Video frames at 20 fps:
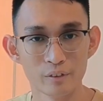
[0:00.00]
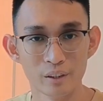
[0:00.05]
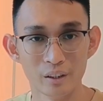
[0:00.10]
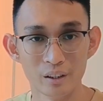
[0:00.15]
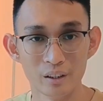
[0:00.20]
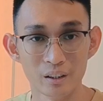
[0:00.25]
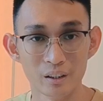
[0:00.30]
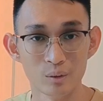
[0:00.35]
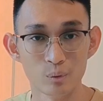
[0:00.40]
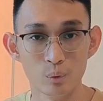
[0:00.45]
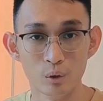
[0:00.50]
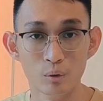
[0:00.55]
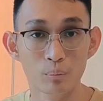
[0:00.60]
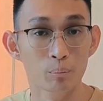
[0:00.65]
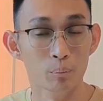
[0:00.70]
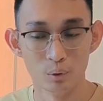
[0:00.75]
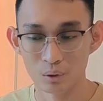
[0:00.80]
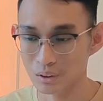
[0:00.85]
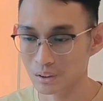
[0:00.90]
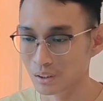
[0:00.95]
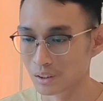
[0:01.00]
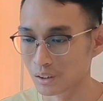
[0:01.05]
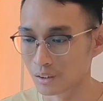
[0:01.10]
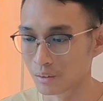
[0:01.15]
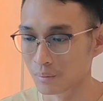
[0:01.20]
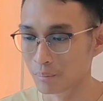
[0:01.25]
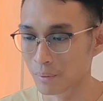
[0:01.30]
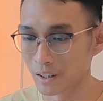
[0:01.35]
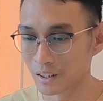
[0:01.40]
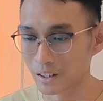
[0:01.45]
really will boost
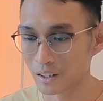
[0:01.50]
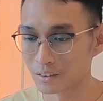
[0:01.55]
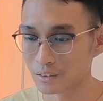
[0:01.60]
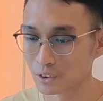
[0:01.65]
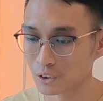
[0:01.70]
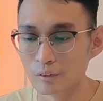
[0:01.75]
the market.